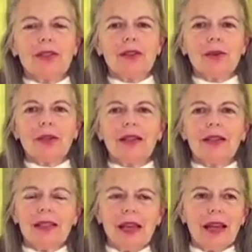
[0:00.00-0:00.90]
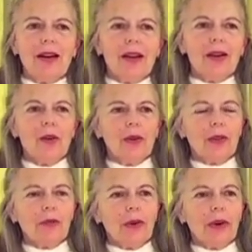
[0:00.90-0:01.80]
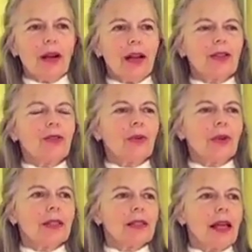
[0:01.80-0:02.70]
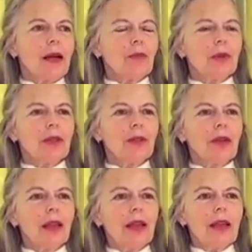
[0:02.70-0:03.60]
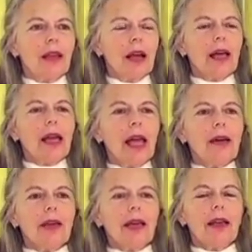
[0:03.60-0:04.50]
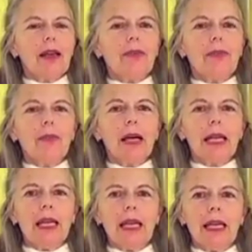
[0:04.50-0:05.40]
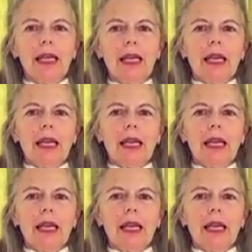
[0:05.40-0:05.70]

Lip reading: So we're going to take our old mirage, for example, of not having enough money,